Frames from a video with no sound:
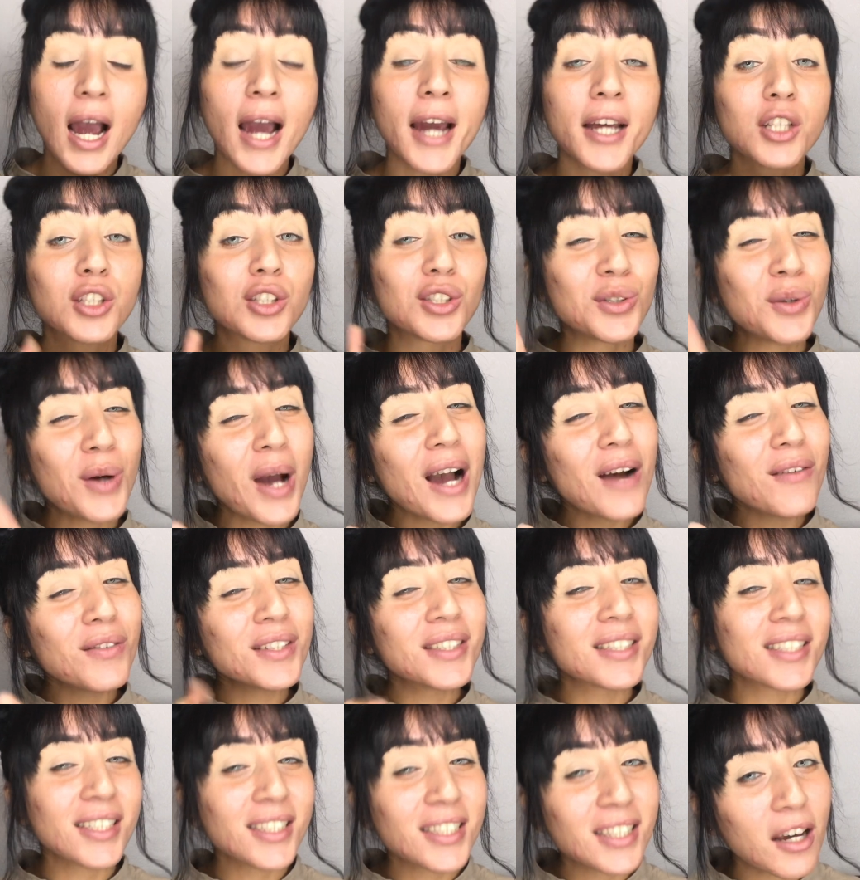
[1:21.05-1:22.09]
I do have
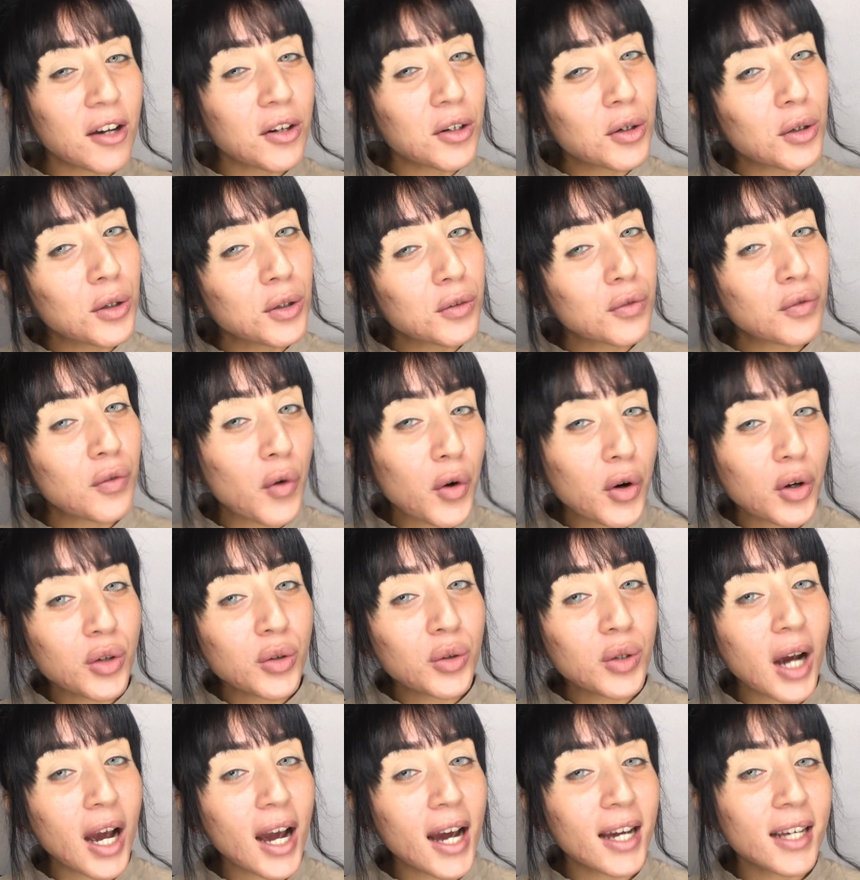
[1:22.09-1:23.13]
a discount code for
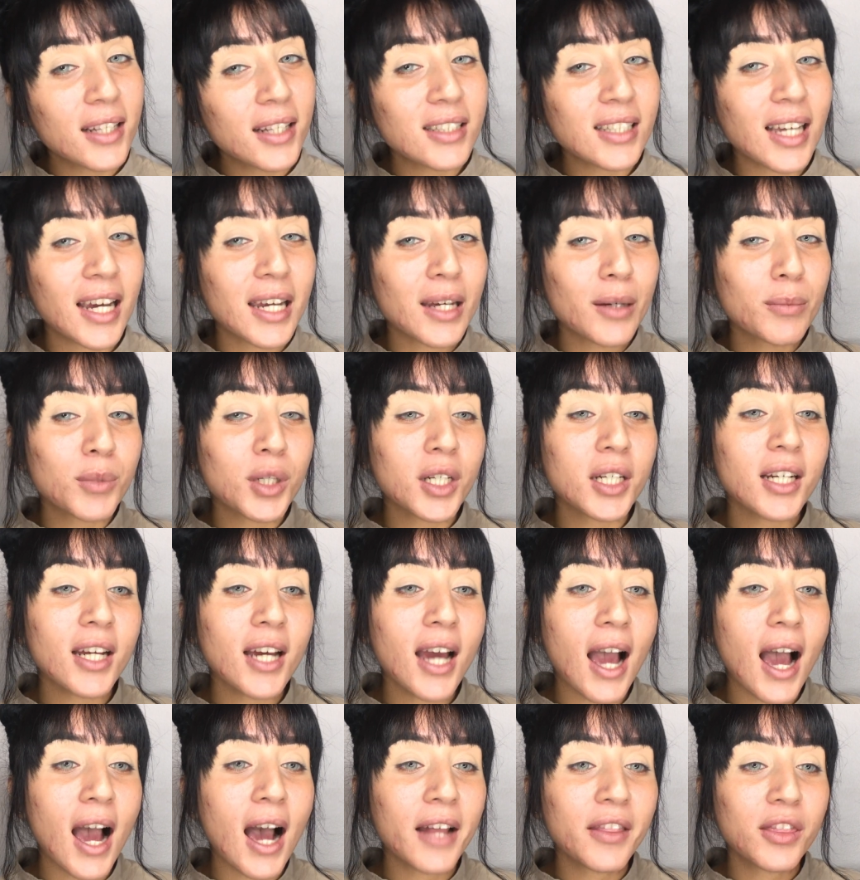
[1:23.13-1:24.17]
you guys. I am
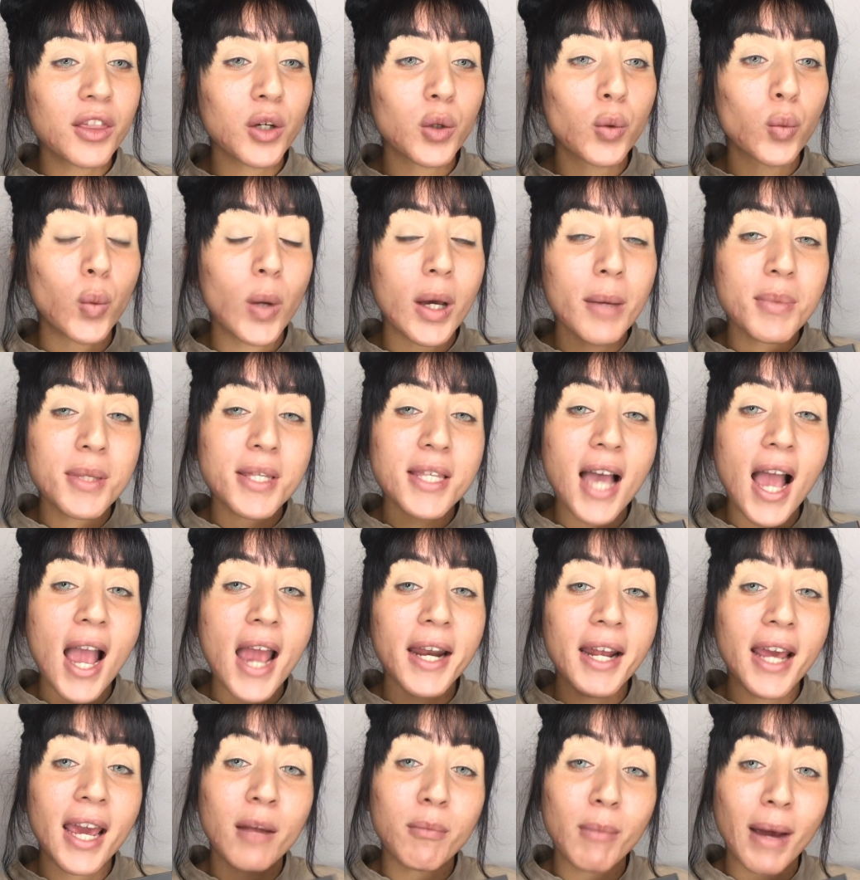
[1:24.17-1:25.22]
gonna add their
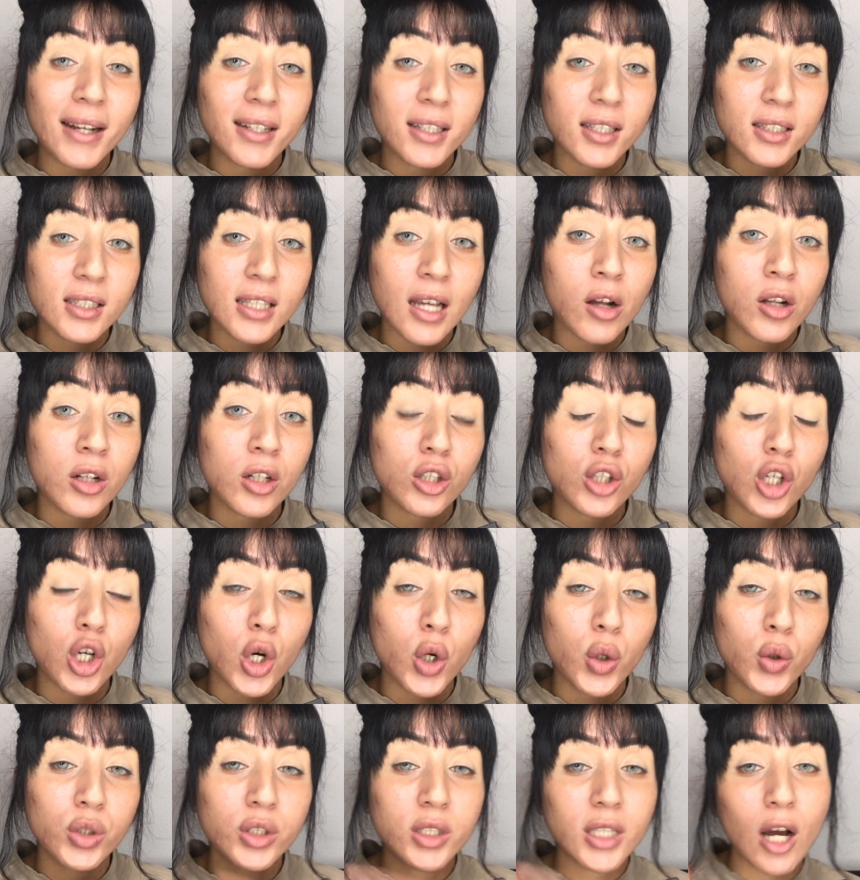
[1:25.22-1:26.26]
website and my discount
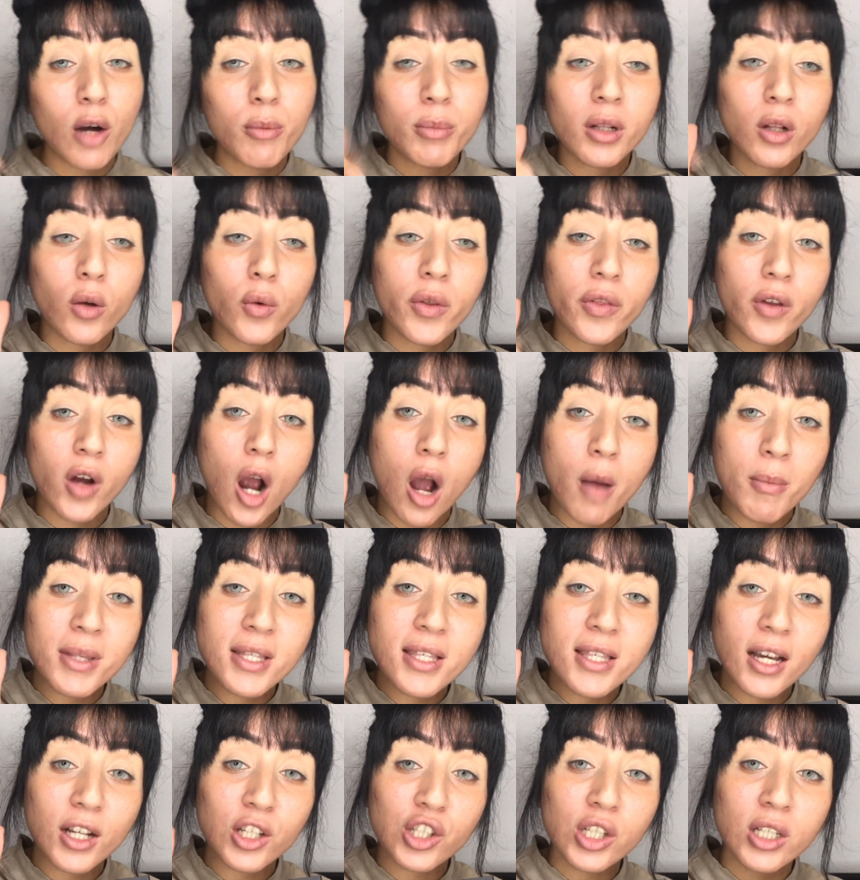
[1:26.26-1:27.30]
code down below in the
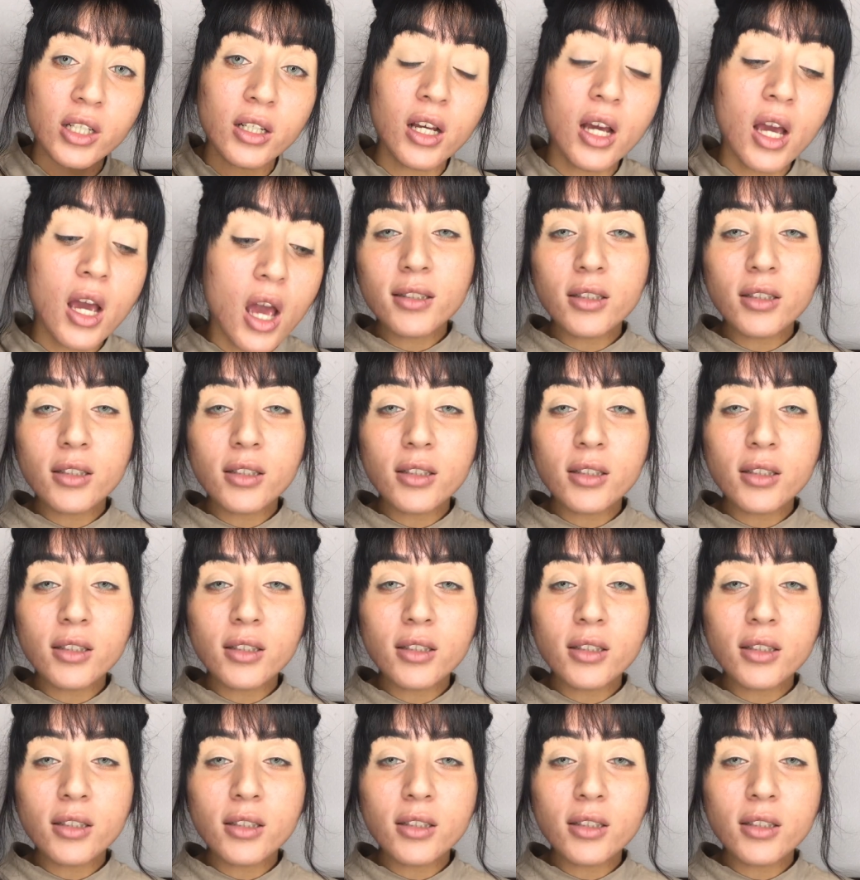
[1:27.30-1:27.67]
comment section.